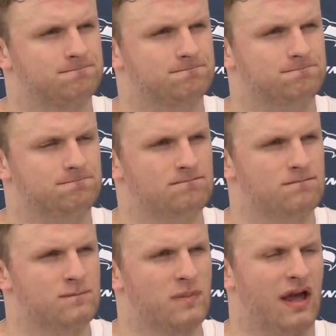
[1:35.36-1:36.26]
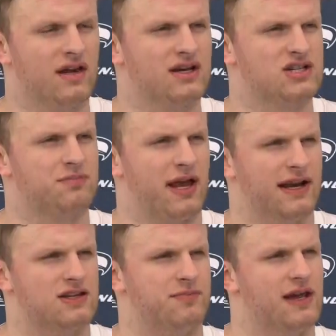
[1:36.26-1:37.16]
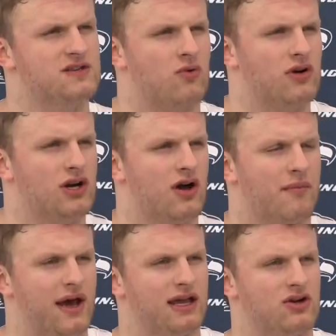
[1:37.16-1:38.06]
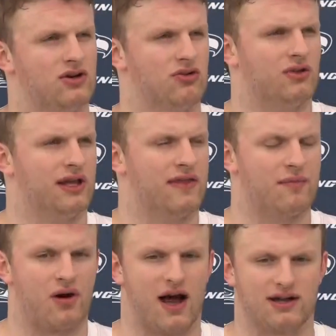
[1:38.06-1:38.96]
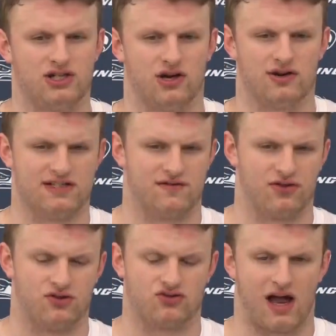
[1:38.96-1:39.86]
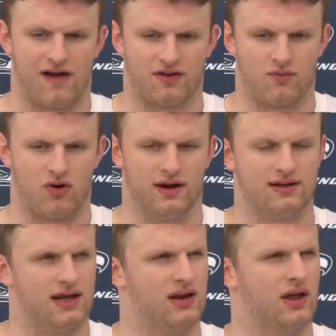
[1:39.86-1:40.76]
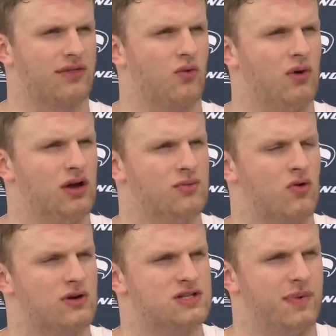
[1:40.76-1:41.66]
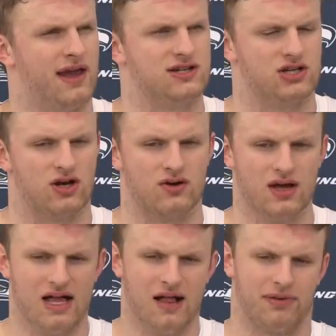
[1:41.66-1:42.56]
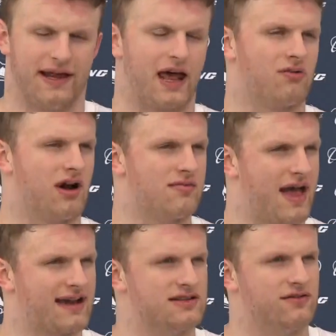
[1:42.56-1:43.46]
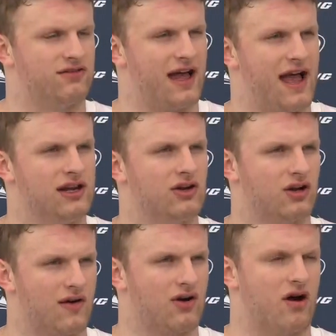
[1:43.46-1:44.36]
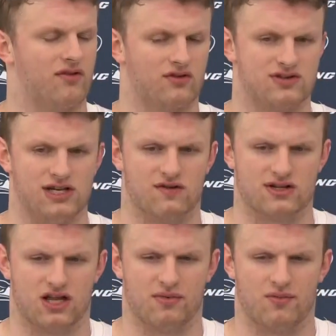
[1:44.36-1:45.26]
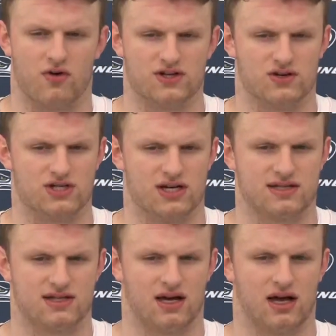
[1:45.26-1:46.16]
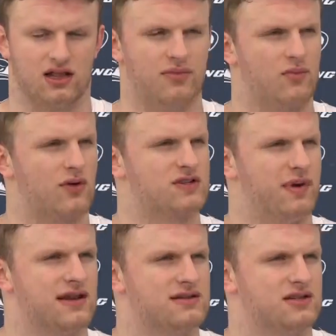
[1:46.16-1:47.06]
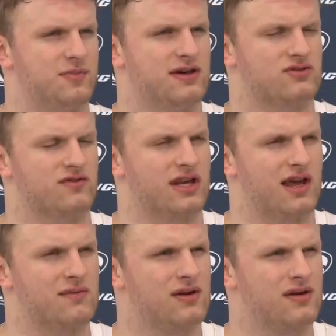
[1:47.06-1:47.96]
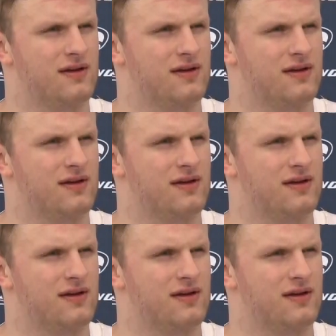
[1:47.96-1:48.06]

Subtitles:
I think it's just playing space more. You know, Mike, you're really in the box. You know, you're sifting through traffic more, and at the Will, you're more in space. You know, playing out of running backs in the flat. You know, covering receivers a little bit more. So it's just a little bit more space-driven game.